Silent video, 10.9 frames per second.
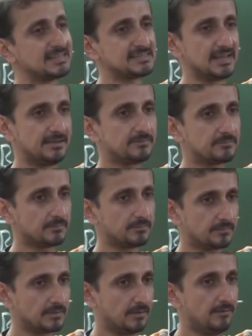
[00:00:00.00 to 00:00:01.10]
xi, right,
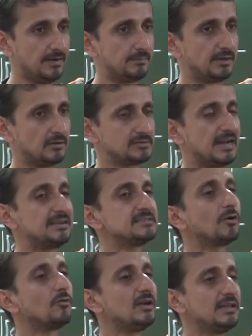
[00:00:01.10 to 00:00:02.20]
because that is
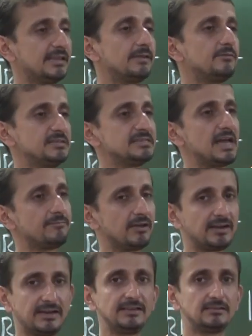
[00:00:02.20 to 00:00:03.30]
the only thing which is
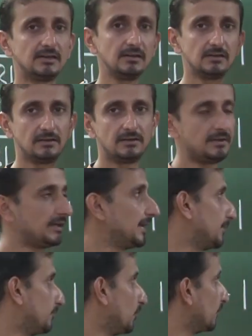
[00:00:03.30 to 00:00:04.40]
affecting the
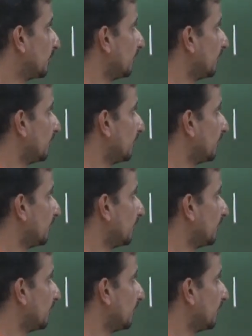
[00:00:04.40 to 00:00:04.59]
input,